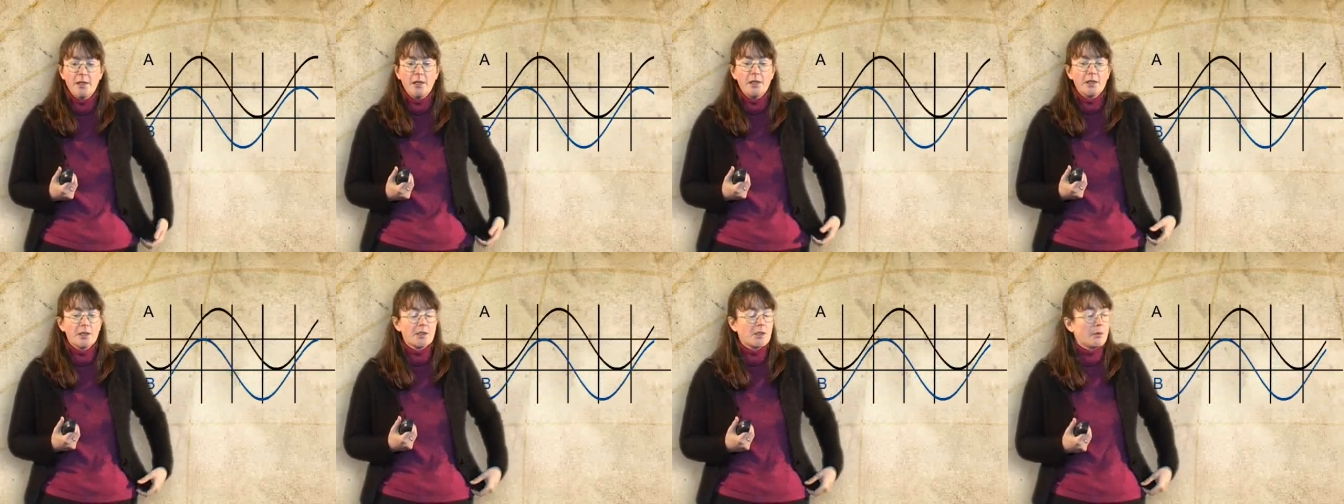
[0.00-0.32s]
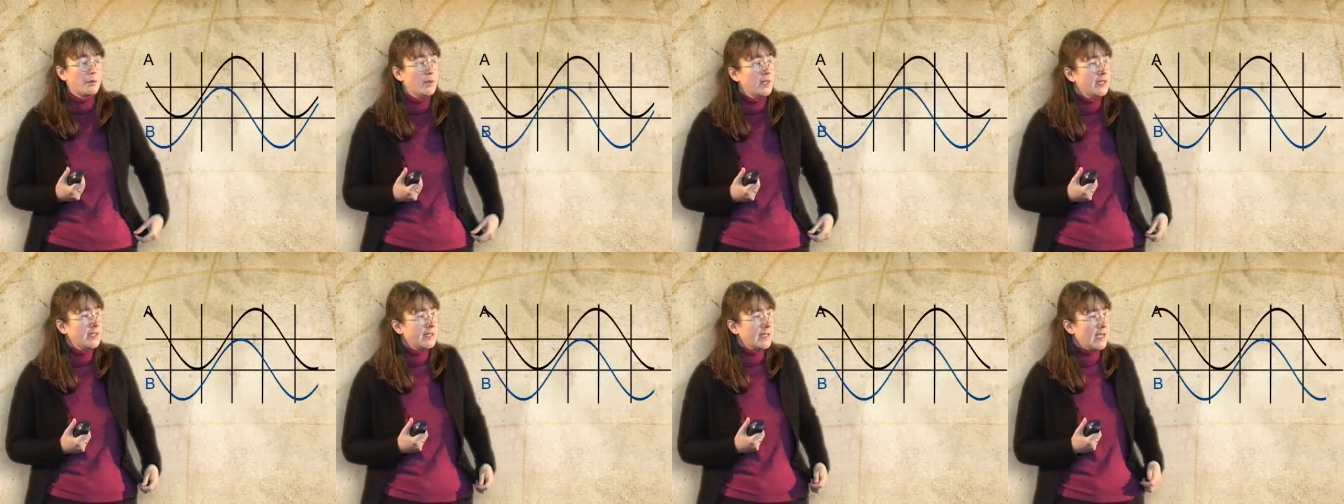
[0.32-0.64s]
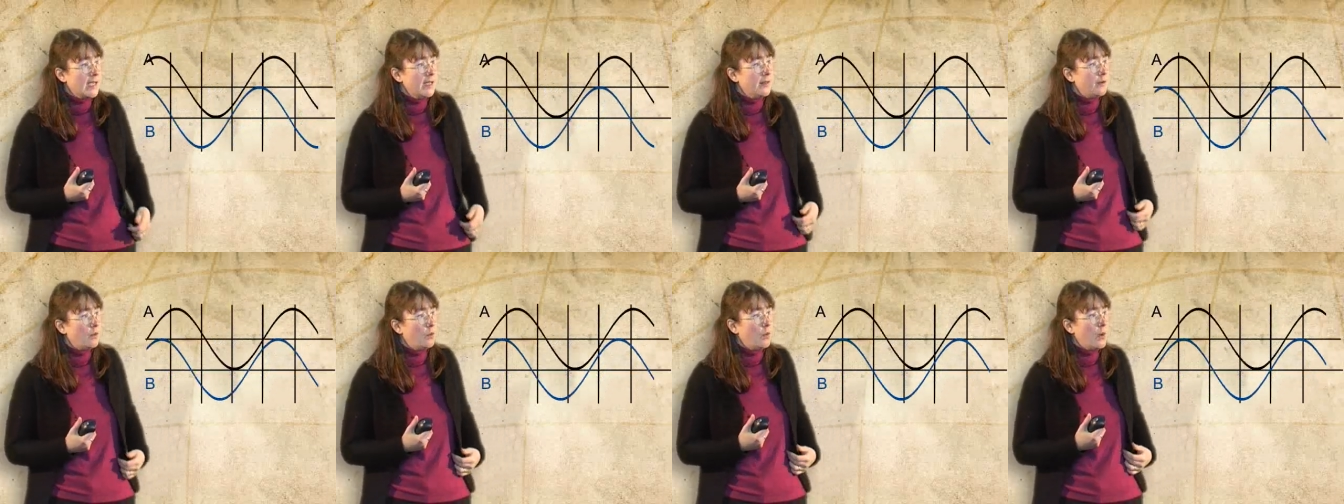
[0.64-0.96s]
So we
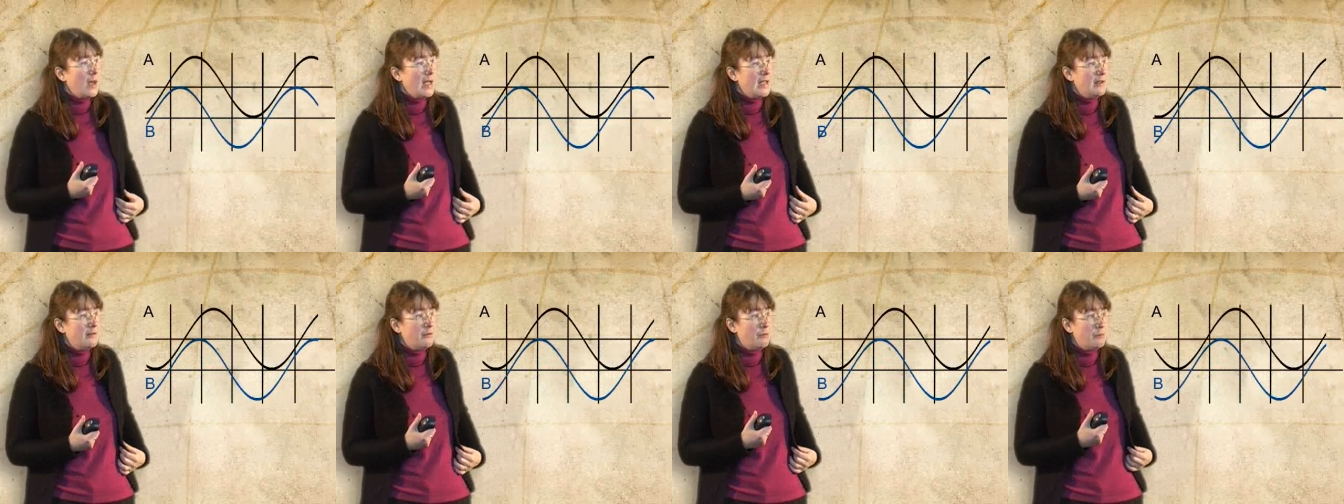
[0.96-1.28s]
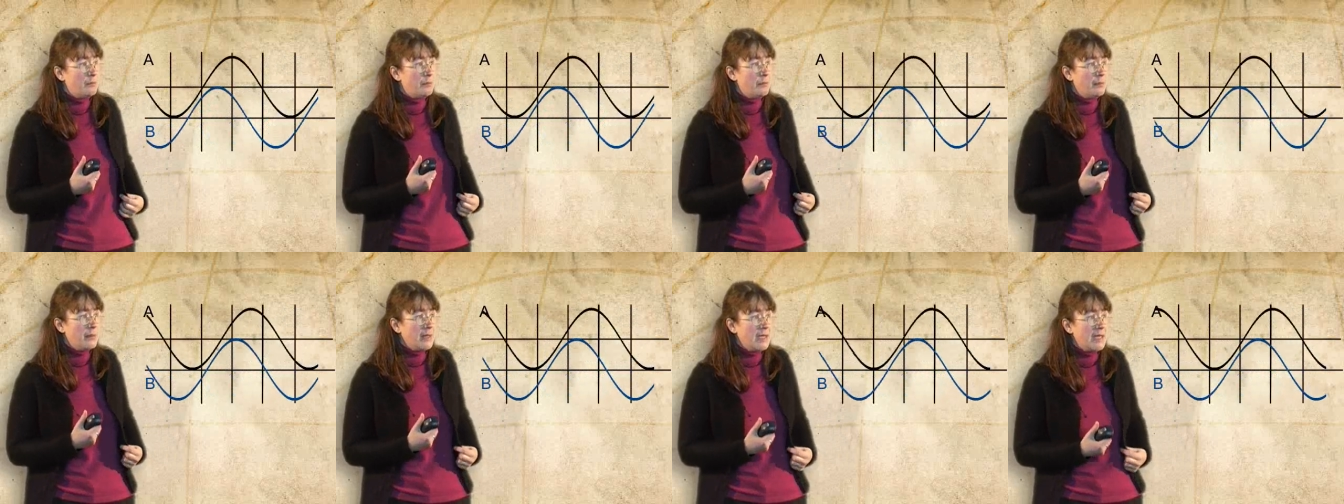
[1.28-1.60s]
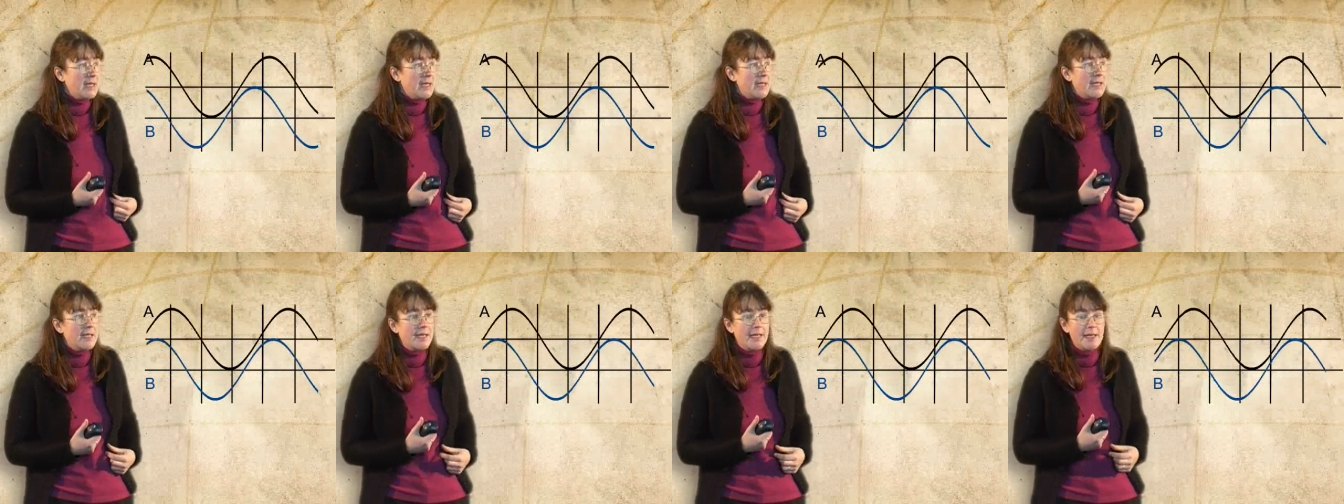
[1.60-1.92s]
say that wave
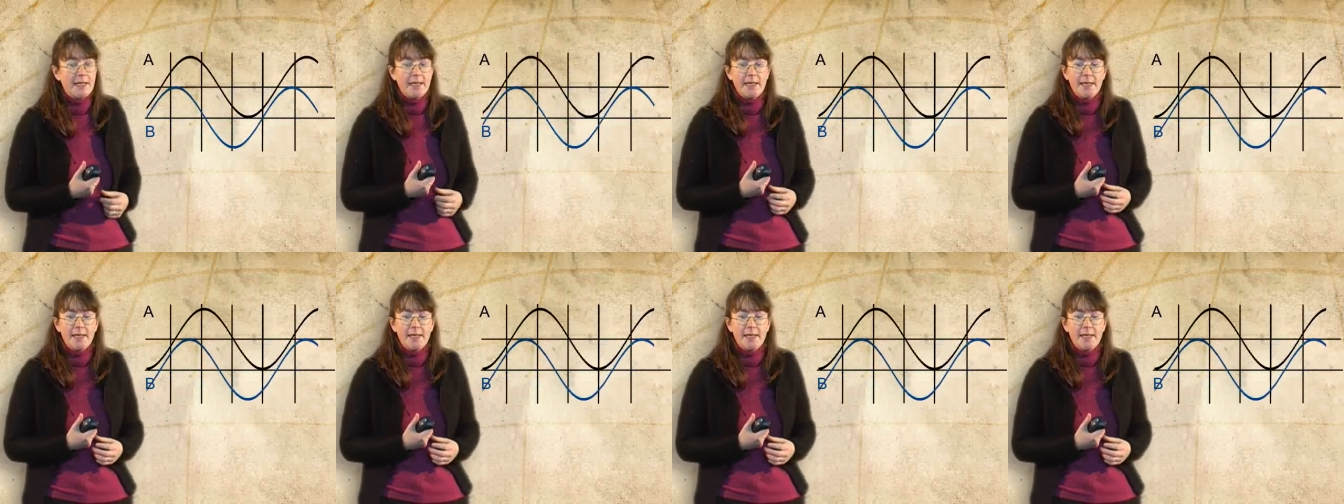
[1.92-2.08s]
B